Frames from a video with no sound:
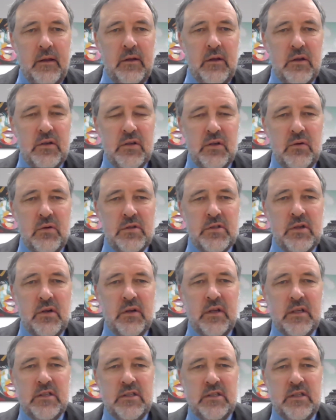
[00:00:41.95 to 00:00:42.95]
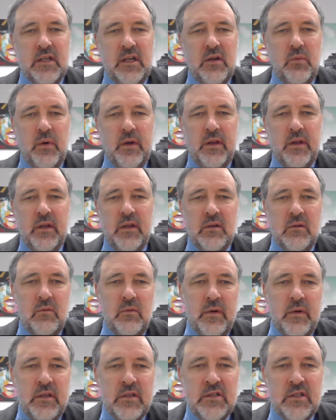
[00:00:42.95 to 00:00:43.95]
You should also consider
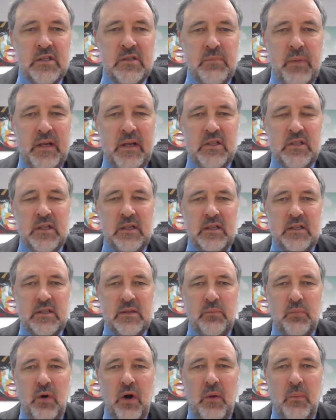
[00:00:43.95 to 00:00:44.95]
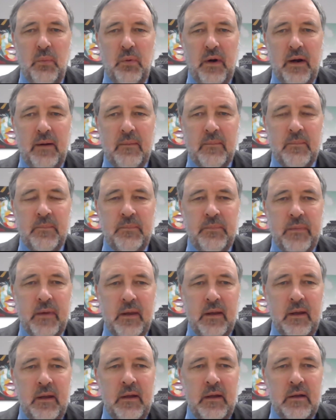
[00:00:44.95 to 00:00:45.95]
whether suspension is appropriate.
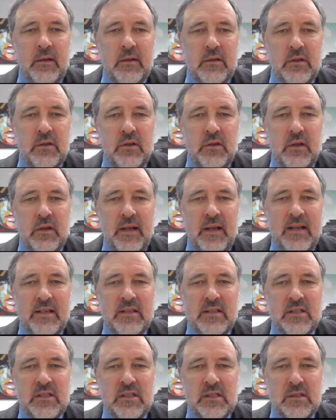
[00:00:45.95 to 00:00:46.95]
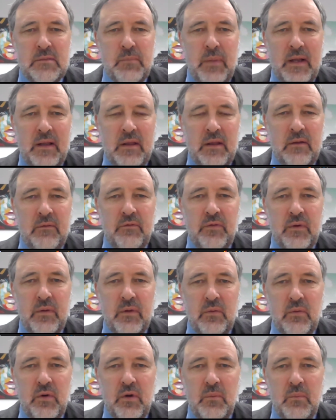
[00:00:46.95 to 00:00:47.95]
Do you need to suspend them
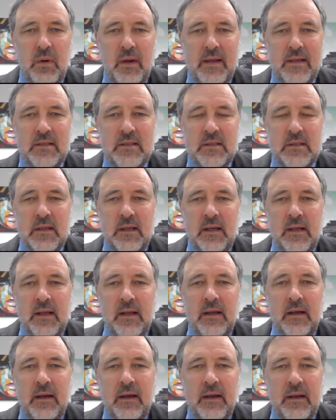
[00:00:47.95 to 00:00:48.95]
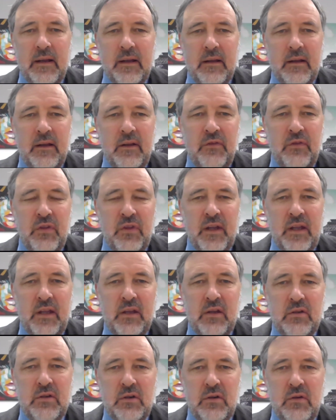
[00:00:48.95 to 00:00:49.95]
from the workplace? If you
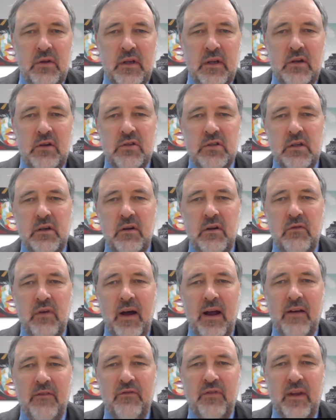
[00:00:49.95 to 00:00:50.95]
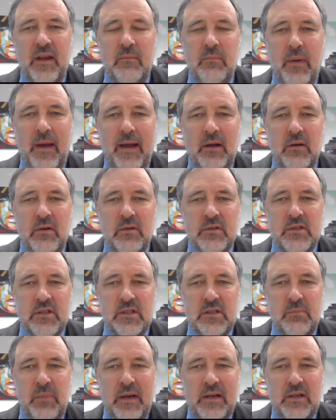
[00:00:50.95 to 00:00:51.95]
think you do, then you should invite feedback on
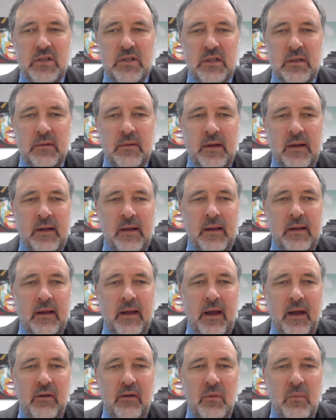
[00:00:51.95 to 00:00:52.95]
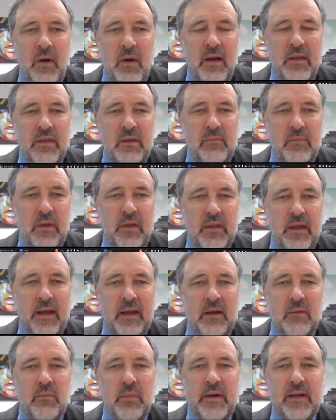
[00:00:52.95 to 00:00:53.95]
suspension and remind them that
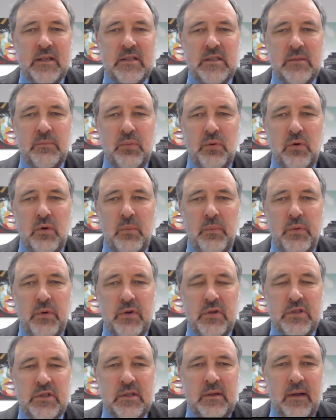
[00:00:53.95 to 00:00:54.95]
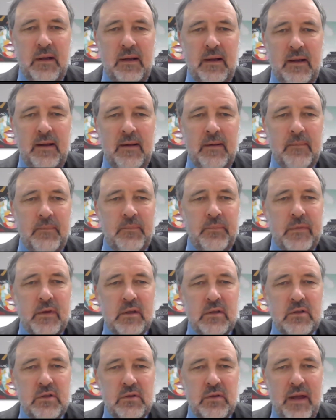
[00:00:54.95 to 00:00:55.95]
they can bring a support person
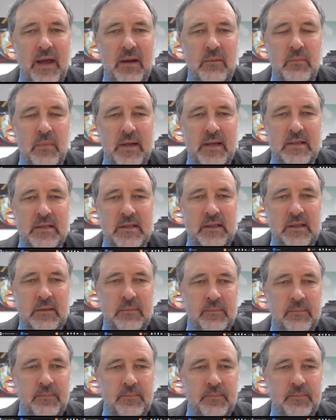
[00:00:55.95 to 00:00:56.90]
to that meeting.